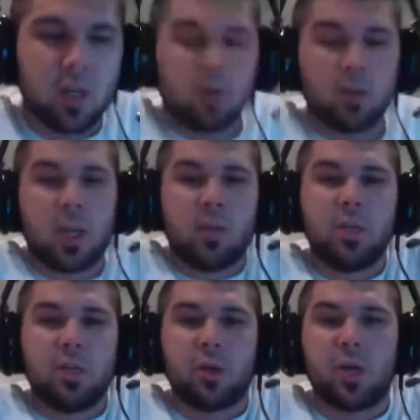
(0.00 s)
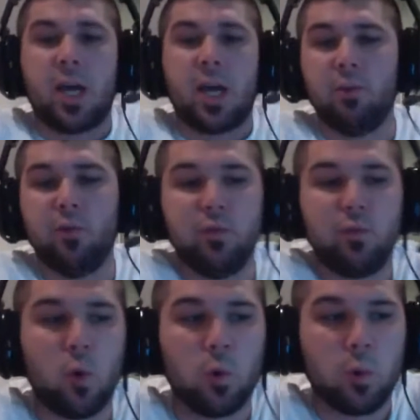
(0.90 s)
kind of be their guy moving
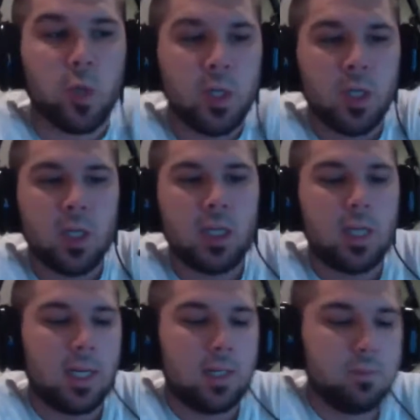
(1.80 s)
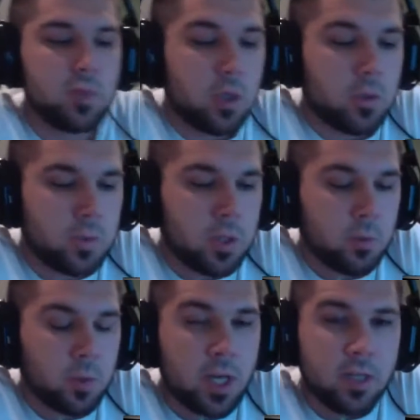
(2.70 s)
forward. So, you know, we'll
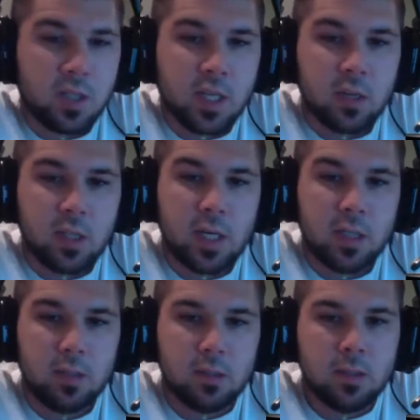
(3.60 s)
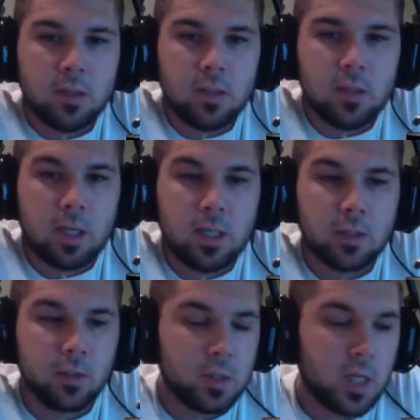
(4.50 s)
kind of see how that turns out.